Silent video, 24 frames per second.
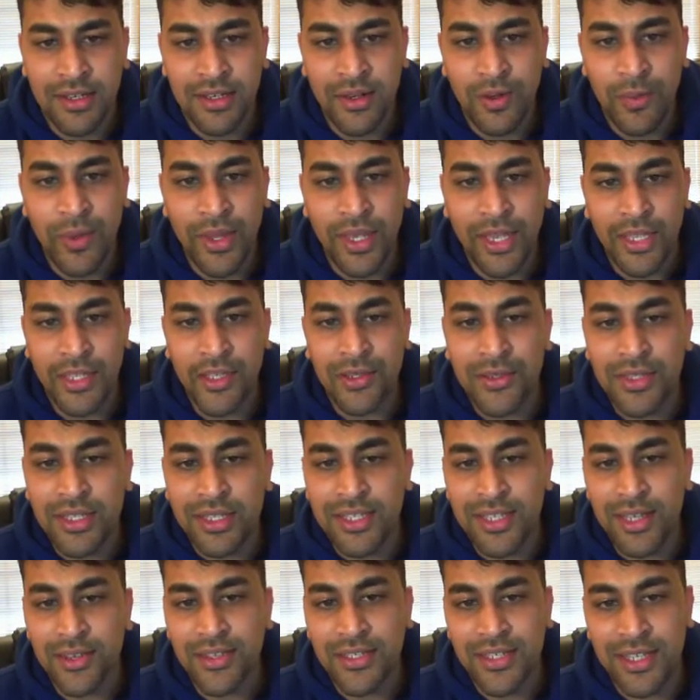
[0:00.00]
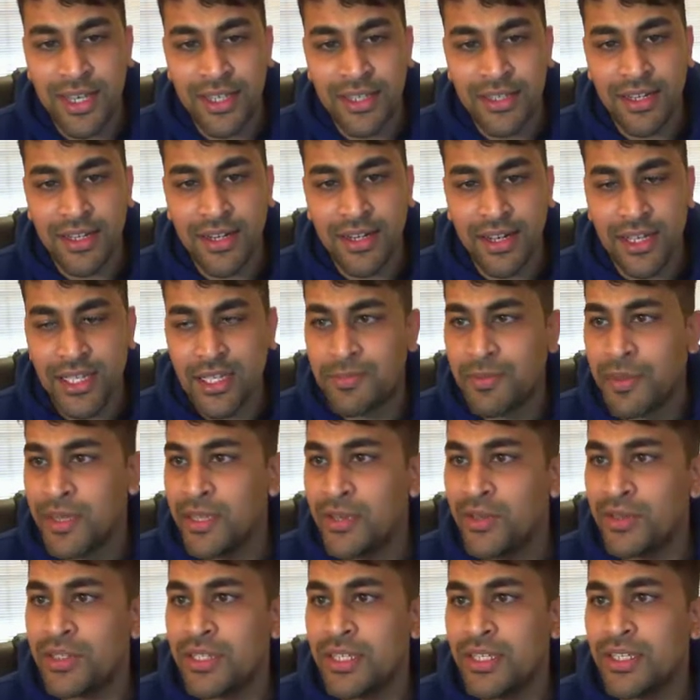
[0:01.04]
We can do this outside the class by
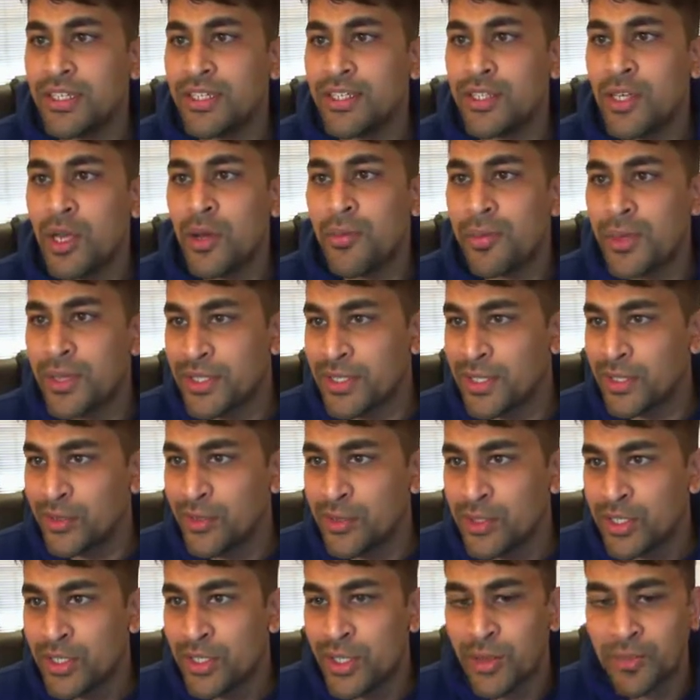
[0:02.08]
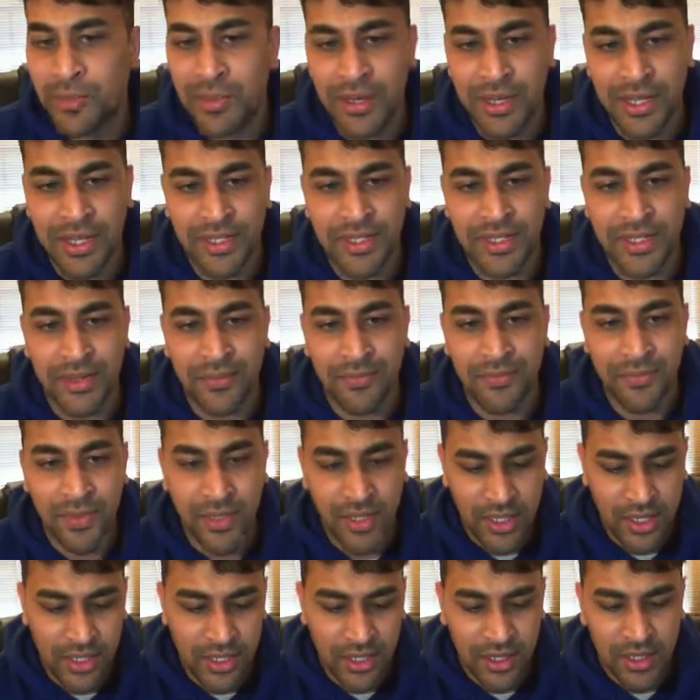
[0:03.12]
using the scope resolution operator.
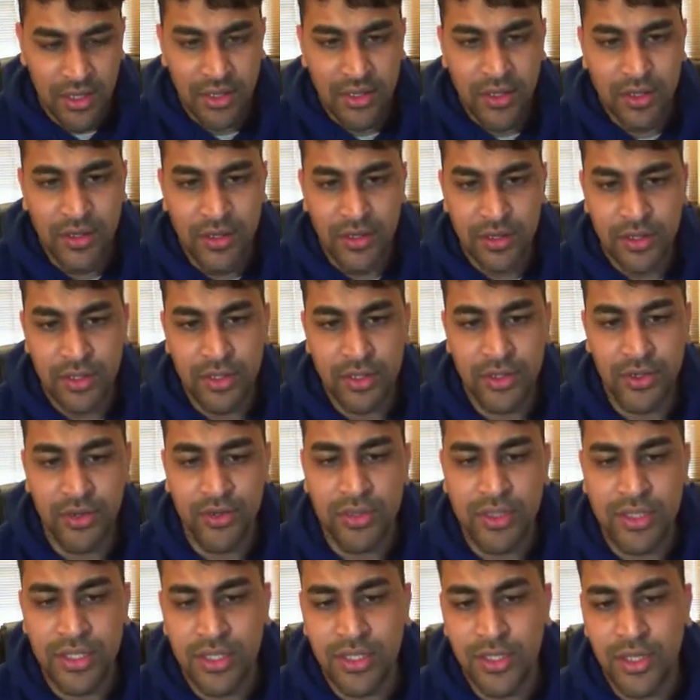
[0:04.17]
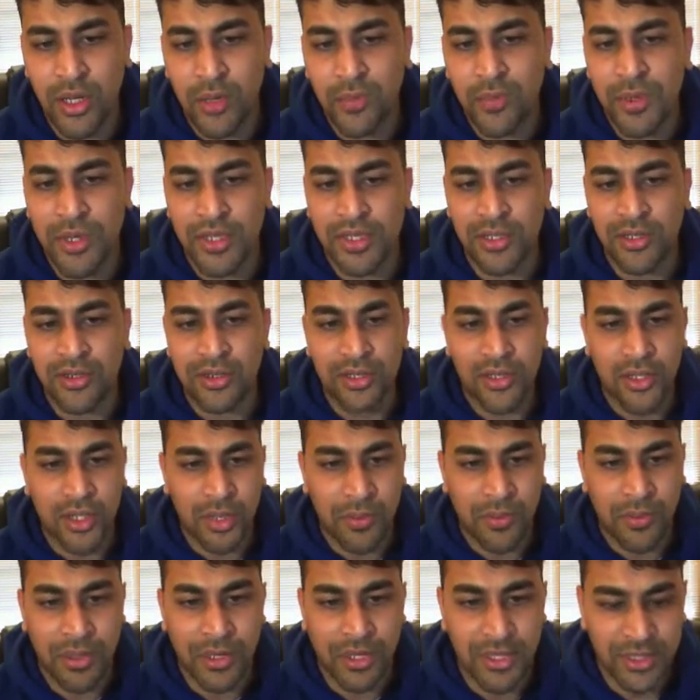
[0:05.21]
To use the scope resolution
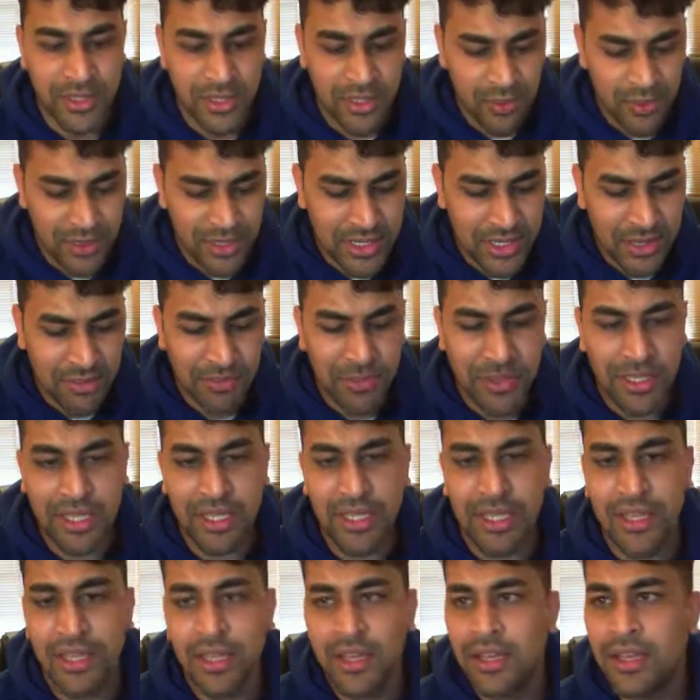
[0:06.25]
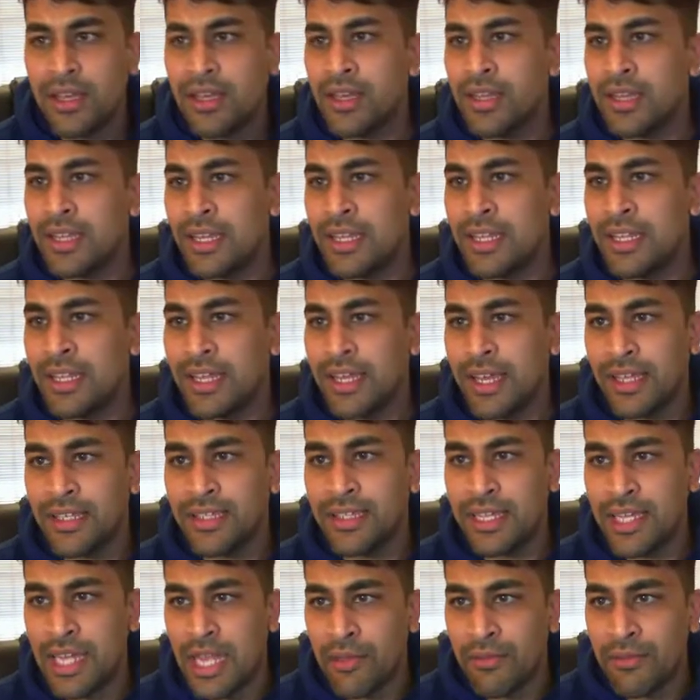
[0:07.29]
operator, we simply indicate the
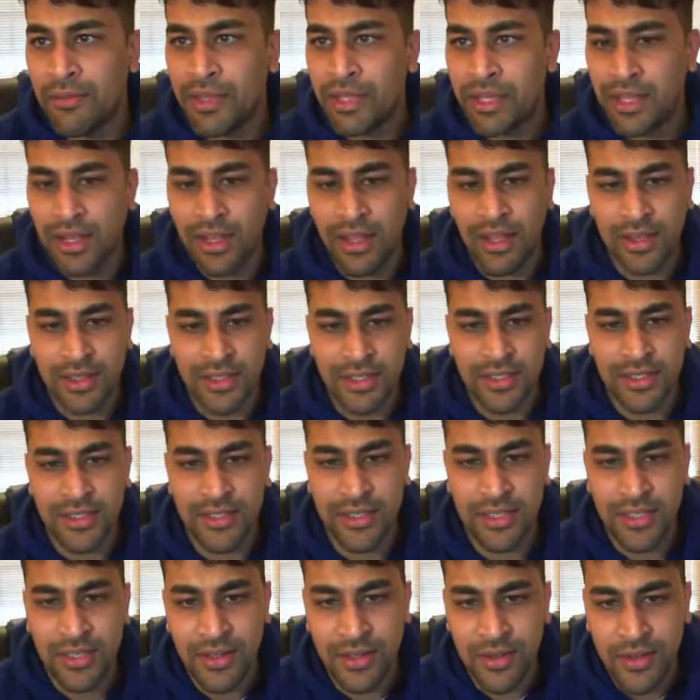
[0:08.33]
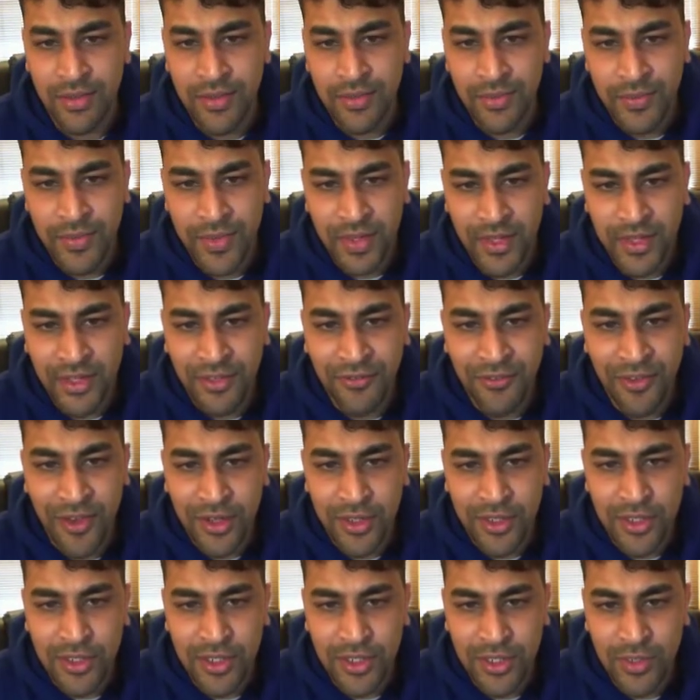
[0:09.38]
name of the class, the
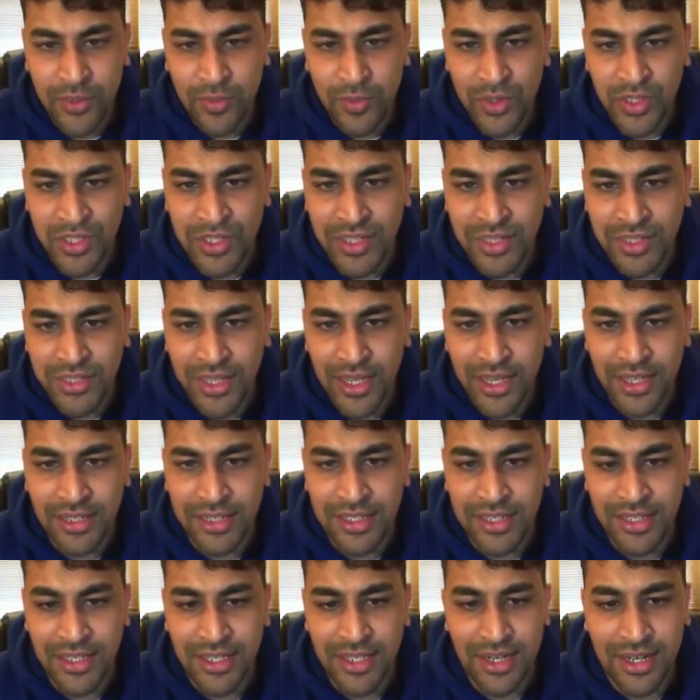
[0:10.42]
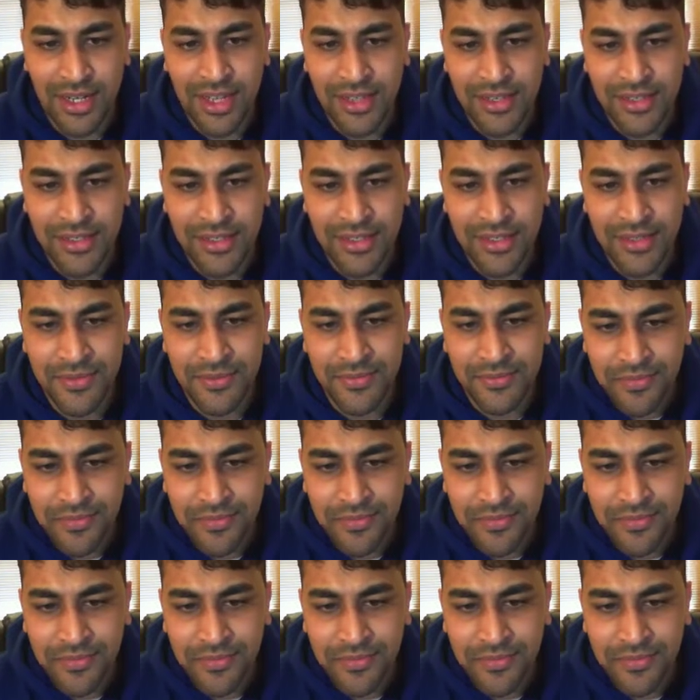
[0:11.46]
function which resides in the class,